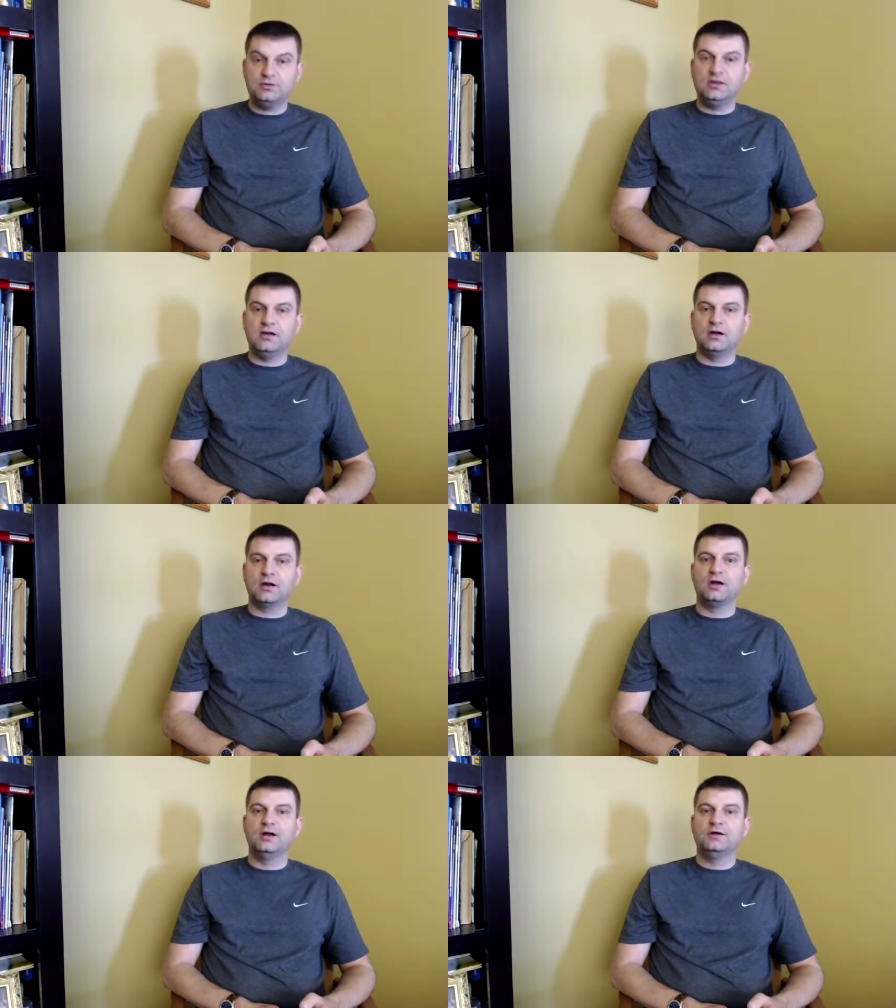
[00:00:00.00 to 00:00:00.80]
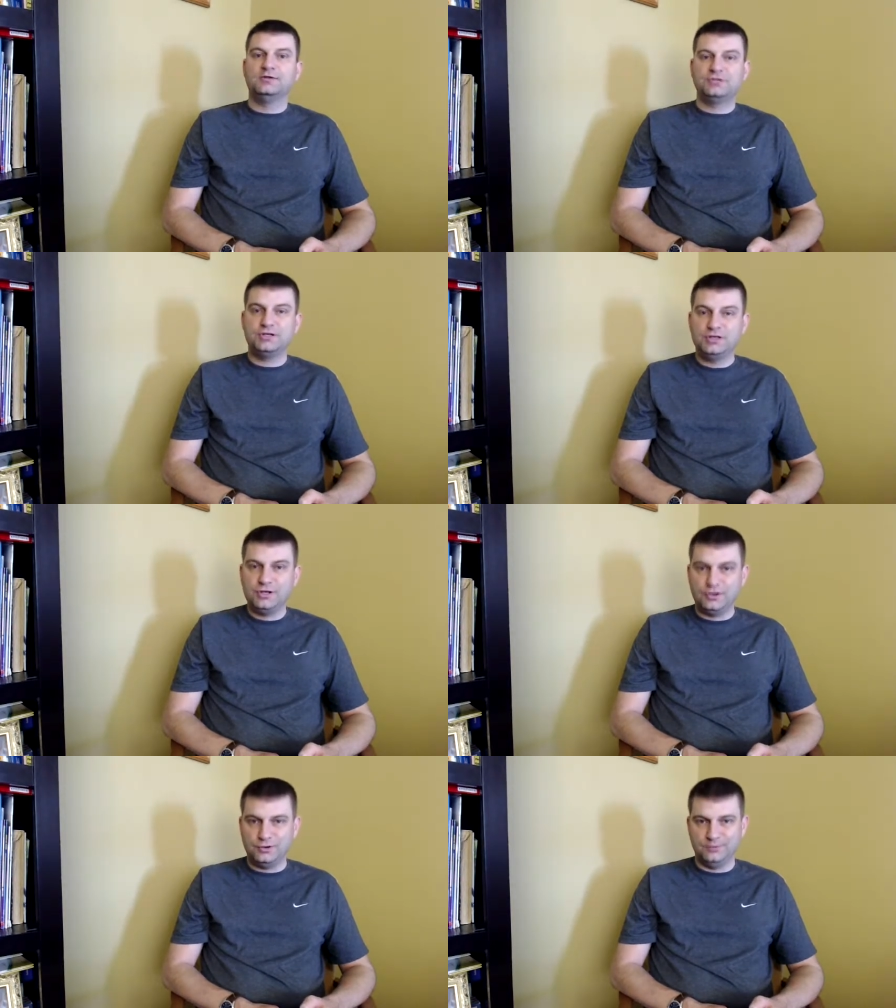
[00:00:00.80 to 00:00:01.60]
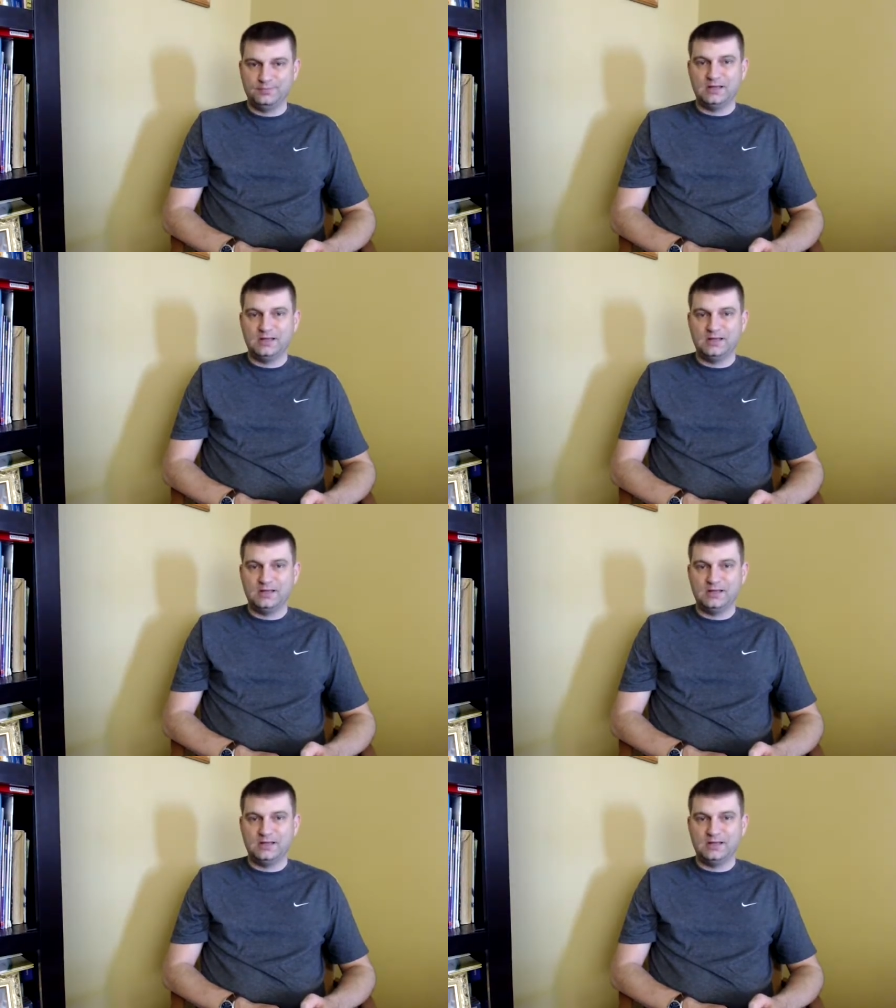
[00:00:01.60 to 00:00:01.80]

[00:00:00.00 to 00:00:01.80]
year to you.